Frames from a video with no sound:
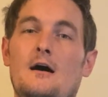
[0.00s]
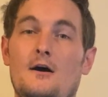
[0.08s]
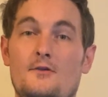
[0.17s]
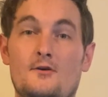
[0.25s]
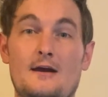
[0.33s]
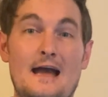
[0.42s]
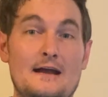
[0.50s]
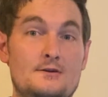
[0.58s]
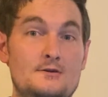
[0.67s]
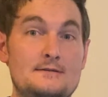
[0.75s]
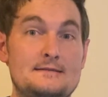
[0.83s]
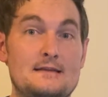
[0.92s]
other
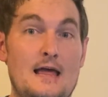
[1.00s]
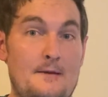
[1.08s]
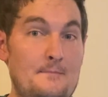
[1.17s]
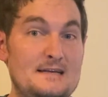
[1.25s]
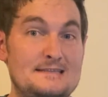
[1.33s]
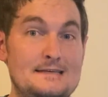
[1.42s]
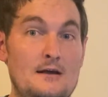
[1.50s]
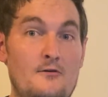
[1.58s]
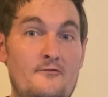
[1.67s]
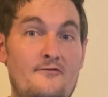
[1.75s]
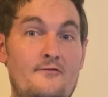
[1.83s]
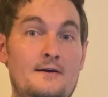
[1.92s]
actors like
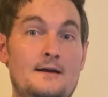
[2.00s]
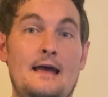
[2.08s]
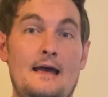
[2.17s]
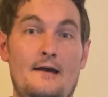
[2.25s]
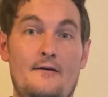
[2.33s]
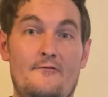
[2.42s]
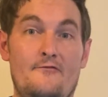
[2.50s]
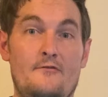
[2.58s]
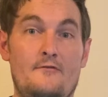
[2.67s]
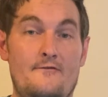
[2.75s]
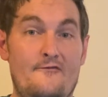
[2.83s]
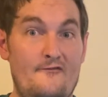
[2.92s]
myself have
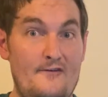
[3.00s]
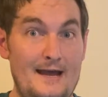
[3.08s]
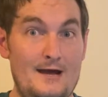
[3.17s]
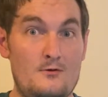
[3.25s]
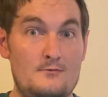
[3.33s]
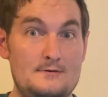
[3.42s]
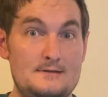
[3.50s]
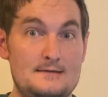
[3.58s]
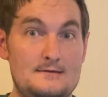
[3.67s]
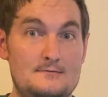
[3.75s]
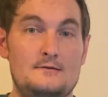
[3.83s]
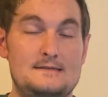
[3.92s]

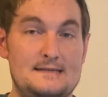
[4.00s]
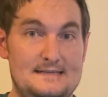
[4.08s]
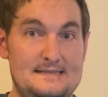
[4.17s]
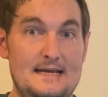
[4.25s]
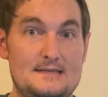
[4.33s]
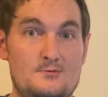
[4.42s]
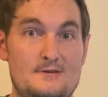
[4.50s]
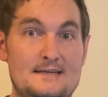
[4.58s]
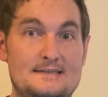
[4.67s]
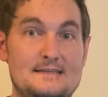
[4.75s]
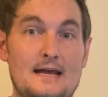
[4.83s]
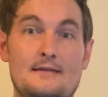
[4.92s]
found success with
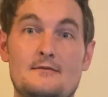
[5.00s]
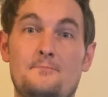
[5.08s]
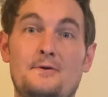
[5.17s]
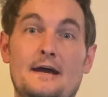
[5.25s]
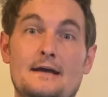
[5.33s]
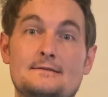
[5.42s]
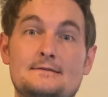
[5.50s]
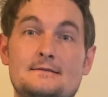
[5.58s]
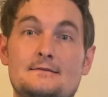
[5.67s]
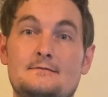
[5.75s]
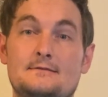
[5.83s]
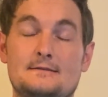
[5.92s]
this site in the
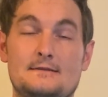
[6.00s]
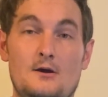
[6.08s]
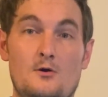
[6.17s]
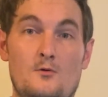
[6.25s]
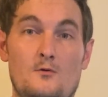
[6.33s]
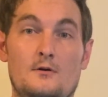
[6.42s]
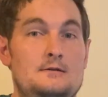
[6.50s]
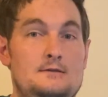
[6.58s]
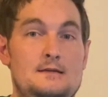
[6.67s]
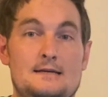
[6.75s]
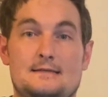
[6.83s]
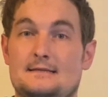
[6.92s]
past. So
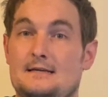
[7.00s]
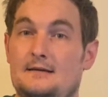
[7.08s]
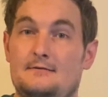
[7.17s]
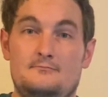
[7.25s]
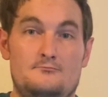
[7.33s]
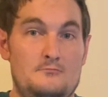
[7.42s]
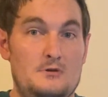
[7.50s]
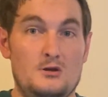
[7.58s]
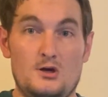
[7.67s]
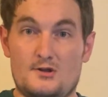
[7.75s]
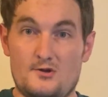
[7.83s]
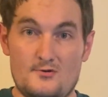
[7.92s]
just
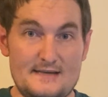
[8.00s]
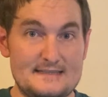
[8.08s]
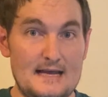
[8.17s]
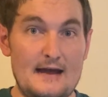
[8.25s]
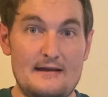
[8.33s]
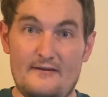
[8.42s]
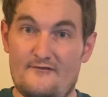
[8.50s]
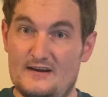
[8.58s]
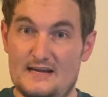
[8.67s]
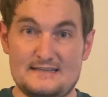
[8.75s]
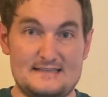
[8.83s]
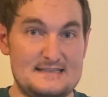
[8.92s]
look the site. If it
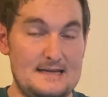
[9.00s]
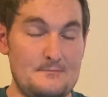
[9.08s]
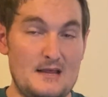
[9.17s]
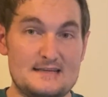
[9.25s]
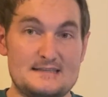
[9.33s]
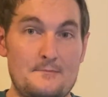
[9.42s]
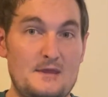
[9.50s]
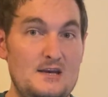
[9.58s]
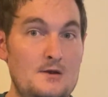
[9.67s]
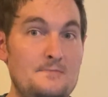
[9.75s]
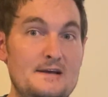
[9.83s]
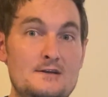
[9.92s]
doesn't seem like something
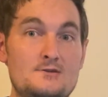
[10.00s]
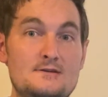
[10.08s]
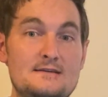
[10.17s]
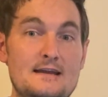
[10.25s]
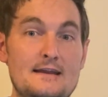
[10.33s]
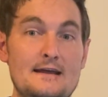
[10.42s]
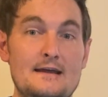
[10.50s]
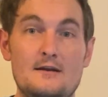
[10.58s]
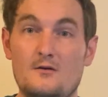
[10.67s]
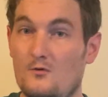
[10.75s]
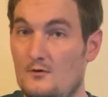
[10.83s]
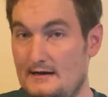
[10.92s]
you'd be interested
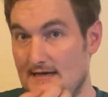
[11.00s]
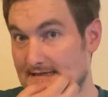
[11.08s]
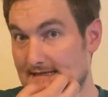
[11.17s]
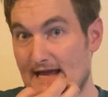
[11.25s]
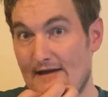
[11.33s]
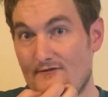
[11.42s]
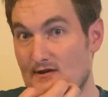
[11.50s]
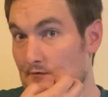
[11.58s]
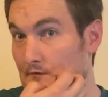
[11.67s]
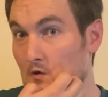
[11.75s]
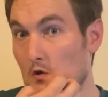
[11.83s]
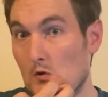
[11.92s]
in, or it doesn't have any
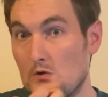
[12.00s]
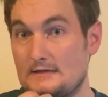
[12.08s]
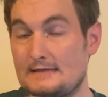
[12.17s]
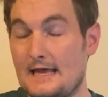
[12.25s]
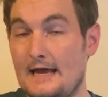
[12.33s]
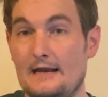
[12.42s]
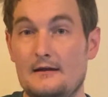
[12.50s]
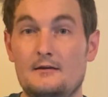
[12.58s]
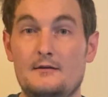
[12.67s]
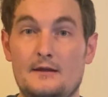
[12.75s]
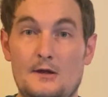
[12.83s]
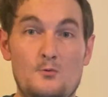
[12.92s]
roles that
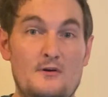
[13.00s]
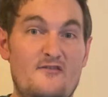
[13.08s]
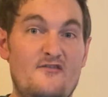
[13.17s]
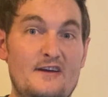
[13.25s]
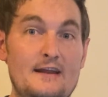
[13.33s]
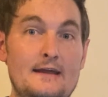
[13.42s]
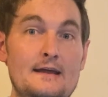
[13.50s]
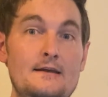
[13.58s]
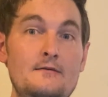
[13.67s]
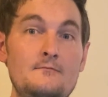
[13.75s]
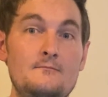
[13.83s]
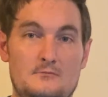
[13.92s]
you would fit
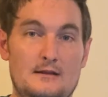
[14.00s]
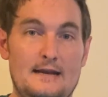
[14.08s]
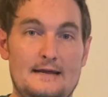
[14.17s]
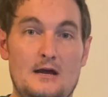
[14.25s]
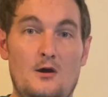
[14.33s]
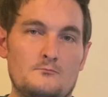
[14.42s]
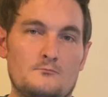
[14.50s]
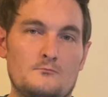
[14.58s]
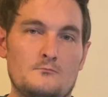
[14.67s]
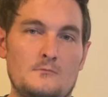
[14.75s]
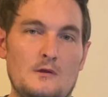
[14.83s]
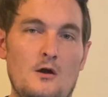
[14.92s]
in, let it go.
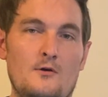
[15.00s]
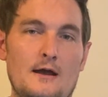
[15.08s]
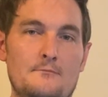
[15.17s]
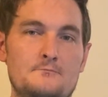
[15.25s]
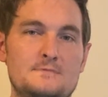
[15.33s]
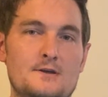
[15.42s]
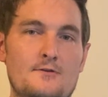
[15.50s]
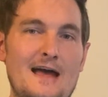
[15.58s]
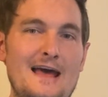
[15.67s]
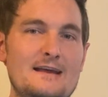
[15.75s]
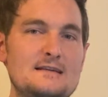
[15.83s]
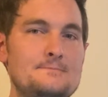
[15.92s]
Okay, so
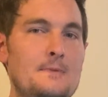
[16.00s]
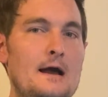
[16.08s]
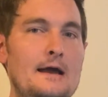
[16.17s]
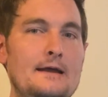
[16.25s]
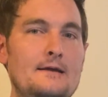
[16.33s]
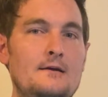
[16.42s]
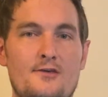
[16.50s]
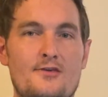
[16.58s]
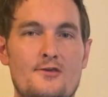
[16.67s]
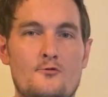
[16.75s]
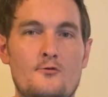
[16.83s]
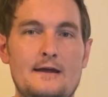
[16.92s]
that is my
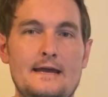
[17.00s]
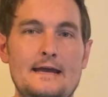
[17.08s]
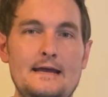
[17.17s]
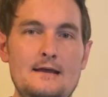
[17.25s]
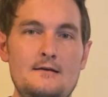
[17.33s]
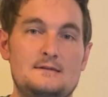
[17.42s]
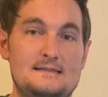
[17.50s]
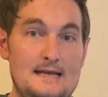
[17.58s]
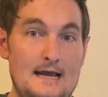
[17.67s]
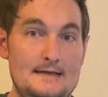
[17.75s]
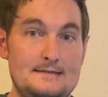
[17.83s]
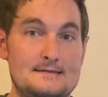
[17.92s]
3
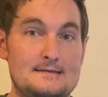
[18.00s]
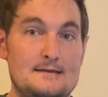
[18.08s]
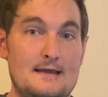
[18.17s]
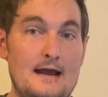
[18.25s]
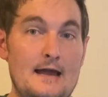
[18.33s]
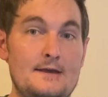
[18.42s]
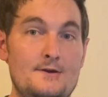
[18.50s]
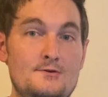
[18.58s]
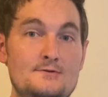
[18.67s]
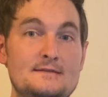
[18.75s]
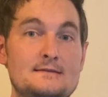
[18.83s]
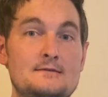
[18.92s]
sites that I
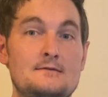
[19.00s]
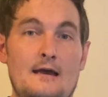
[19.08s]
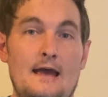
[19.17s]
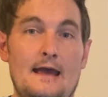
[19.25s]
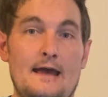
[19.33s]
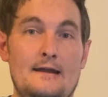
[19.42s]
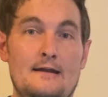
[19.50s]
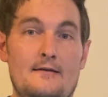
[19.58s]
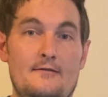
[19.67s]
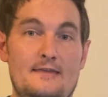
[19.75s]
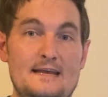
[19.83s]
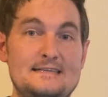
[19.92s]
use. And
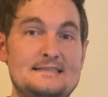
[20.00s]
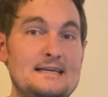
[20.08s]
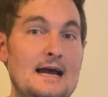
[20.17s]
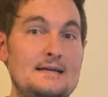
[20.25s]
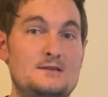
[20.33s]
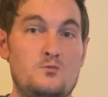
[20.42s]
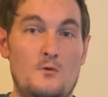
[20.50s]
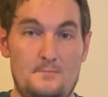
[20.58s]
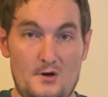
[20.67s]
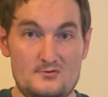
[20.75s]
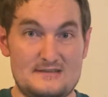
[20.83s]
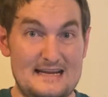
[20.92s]
these sites will
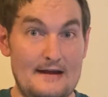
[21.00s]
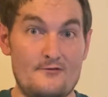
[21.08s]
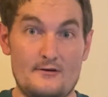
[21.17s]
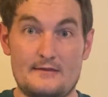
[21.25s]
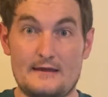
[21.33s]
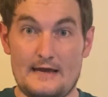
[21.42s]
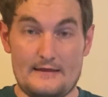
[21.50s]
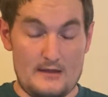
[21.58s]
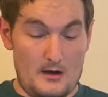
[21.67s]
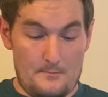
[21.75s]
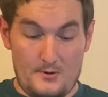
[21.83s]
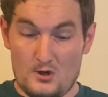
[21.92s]
post everything.
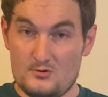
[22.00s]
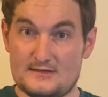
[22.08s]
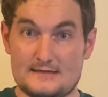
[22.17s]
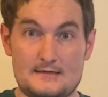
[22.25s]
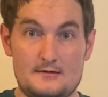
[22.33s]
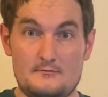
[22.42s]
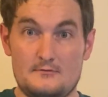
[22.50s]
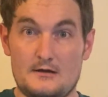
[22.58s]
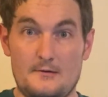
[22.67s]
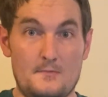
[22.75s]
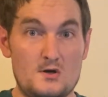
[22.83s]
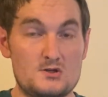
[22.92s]
They'll post
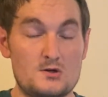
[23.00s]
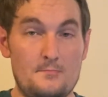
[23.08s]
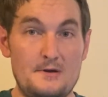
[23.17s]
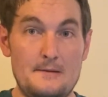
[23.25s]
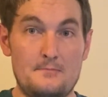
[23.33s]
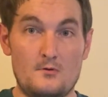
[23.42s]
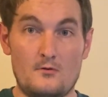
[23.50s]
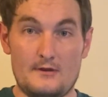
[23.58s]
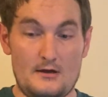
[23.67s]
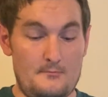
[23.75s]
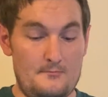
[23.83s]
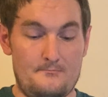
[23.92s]
commercial people,
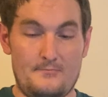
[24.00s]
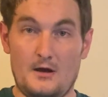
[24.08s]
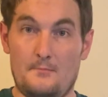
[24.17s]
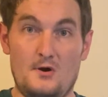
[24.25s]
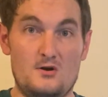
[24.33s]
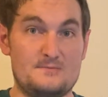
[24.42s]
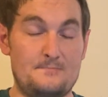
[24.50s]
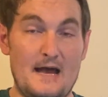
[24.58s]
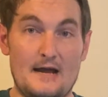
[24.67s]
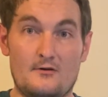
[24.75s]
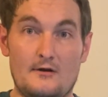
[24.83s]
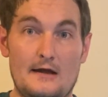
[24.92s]
they'll post
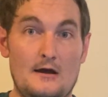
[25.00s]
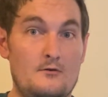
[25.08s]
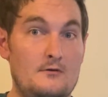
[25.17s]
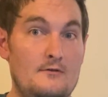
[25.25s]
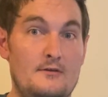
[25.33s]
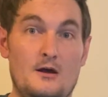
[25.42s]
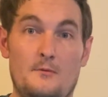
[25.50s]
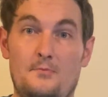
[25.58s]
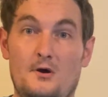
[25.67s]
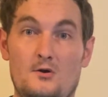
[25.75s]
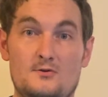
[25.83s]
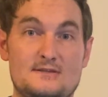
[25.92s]
background, they'll
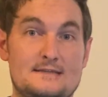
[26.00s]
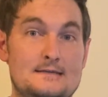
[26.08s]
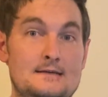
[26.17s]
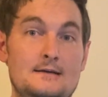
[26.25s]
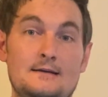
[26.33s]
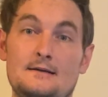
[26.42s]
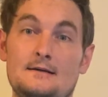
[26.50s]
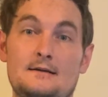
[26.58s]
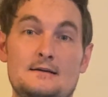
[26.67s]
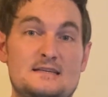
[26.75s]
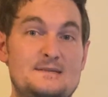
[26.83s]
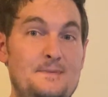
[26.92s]
post
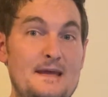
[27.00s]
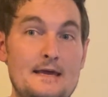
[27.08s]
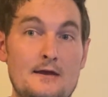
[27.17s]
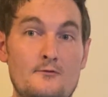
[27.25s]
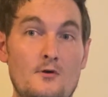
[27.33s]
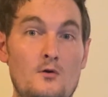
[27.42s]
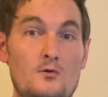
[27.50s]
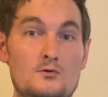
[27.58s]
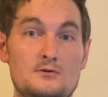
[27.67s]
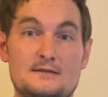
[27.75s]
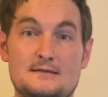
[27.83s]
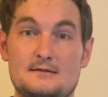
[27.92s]
speaking
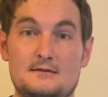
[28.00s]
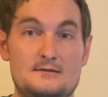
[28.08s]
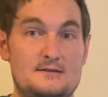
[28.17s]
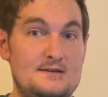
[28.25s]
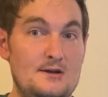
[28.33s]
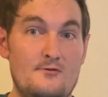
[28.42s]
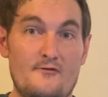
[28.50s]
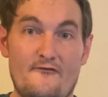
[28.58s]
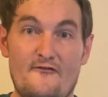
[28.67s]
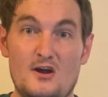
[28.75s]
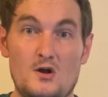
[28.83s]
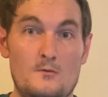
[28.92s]
roles, student
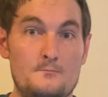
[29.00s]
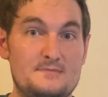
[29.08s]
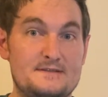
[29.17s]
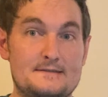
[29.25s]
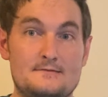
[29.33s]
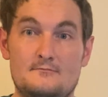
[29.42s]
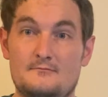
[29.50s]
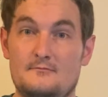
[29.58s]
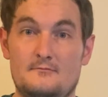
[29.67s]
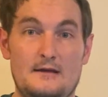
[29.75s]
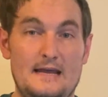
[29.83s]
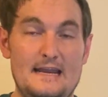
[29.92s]
films,
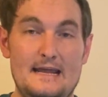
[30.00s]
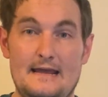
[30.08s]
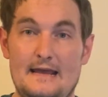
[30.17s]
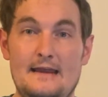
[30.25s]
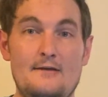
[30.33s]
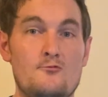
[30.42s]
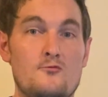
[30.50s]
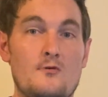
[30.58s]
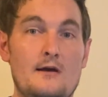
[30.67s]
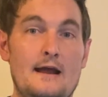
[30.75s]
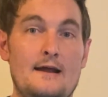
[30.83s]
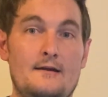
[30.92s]
any
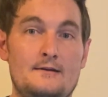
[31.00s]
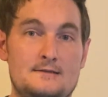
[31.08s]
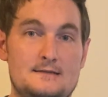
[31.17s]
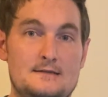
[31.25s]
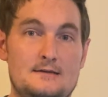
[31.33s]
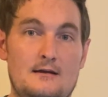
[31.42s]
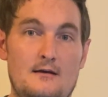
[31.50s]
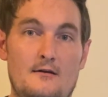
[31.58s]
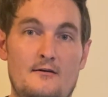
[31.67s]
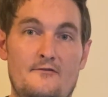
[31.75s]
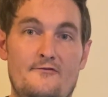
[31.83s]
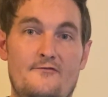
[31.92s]
range
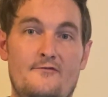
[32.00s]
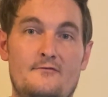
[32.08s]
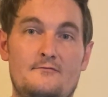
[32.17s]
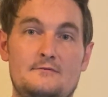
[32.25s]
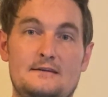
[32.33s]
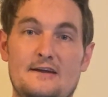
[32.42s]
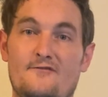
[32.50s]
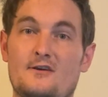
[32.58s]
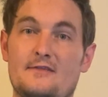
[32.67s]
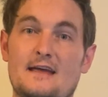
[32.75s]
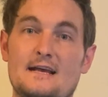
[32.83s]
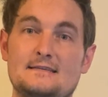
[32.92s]
of
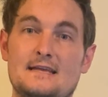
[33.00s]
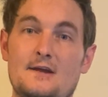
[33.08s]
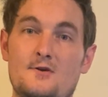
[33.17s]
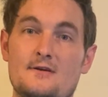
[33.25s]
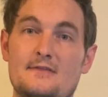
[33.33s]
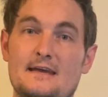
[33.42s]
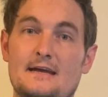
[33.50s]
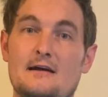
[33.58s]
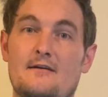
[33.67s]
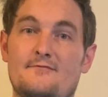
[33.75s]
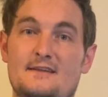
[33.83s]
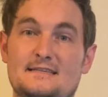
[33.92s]
different things that you can think
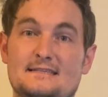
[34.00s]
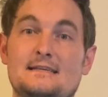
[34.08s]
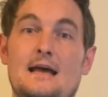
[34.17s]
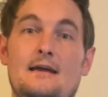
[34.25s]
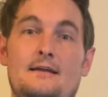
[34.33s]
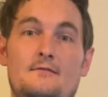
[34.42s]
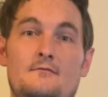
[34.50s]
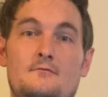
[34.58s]
of. This site,